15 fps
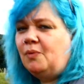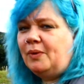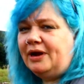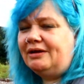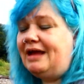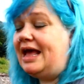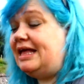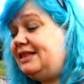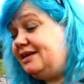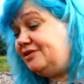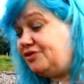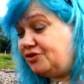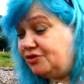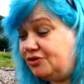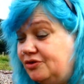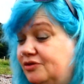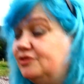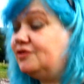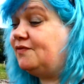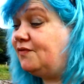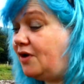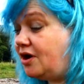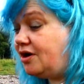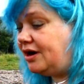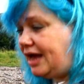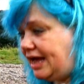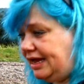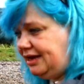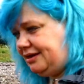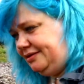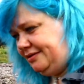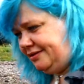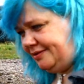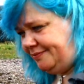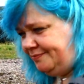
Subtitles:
We are heading to Davaar Island.